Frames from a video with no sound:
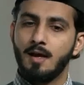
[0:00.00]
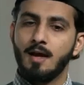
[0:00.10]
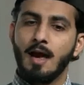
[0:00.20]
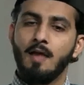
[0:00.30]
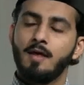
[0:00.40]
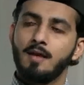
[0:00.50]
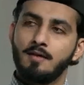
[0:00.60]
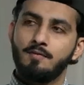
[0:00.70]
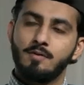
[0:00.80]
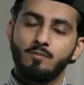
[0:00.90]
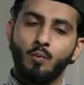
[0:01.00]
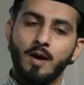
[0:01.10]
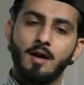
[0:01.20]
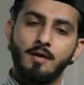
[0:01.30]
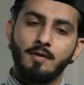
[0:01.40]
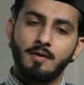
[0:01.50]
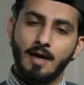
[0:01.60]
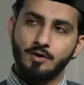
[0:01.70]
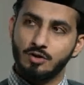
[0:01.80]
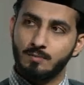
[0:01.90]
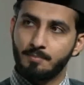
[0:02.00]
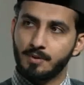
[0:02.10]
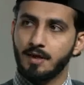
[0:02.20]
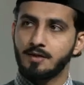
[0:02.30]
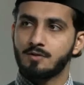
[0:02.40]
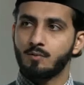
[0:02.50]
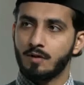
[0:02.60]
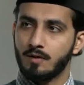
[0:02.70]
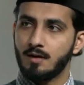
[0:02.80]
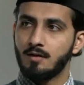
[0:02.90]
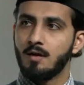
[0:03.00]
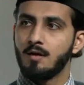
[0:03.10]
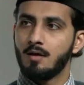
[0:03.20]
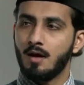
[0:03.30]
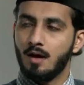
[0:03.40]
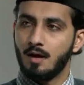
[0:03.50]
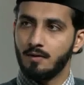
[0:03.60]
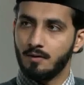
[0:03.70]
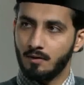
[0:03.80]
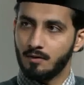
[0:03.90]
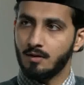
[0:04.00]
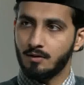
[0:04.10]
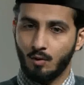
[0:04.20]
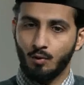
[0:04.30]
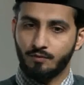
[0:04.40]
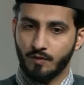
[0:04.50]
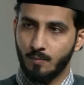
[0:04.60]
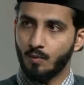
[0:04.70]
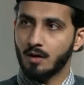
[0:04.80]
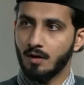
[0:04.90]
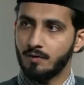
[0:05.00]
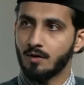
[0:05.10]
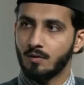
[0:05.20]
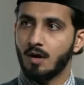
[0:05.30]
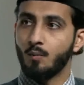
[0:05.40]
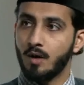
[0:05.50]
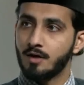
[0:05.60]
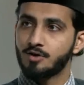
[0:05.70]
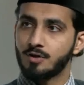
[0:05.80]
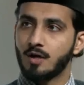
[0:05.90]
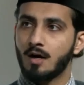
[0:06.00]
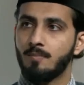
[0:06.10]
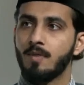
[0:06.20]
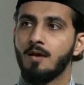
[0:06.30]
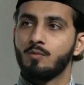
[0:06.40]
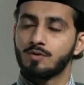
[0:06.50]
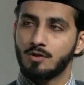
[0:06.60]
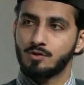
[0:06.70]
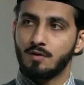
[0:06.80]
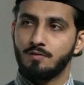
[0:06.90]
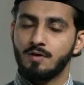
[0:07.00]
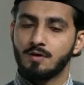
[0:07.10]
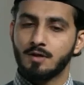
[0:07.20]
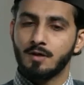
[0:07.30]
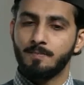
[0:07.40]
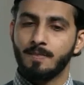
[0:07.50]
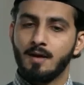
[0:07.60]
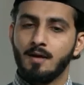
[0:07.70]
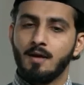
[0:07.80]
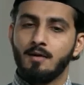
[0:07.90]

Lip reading: Mm-hmm. And then even where that should be placed within the whole framework of the Quran, where it should come, was also revealed to him.